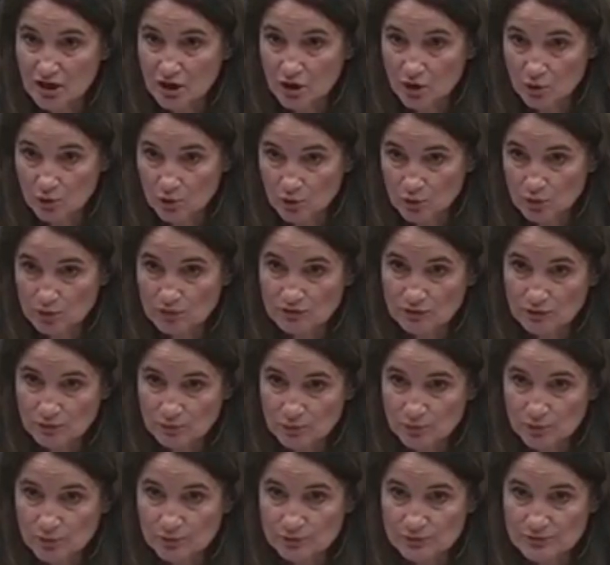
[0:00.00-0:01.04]
a whole of the
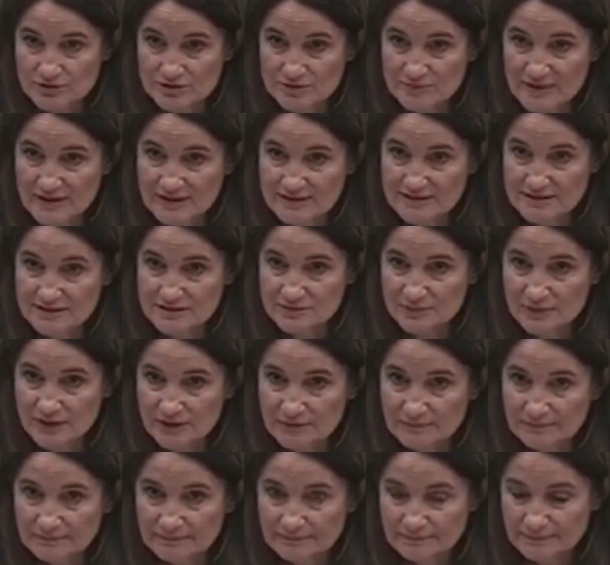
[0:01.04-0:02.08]
world response as
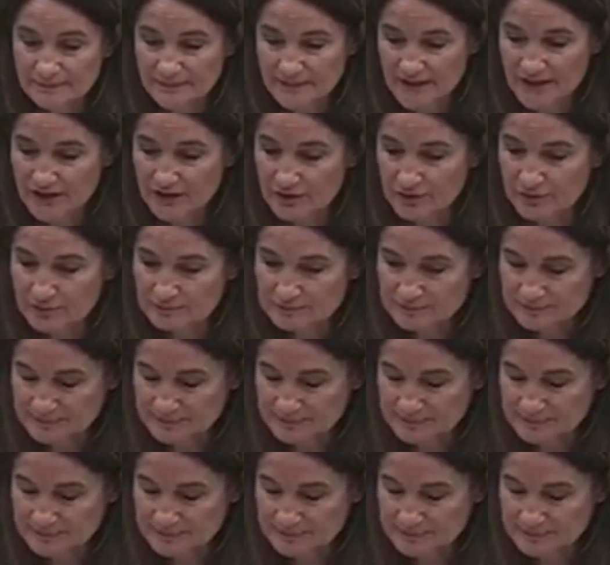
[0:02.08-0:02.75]
well. Thank you.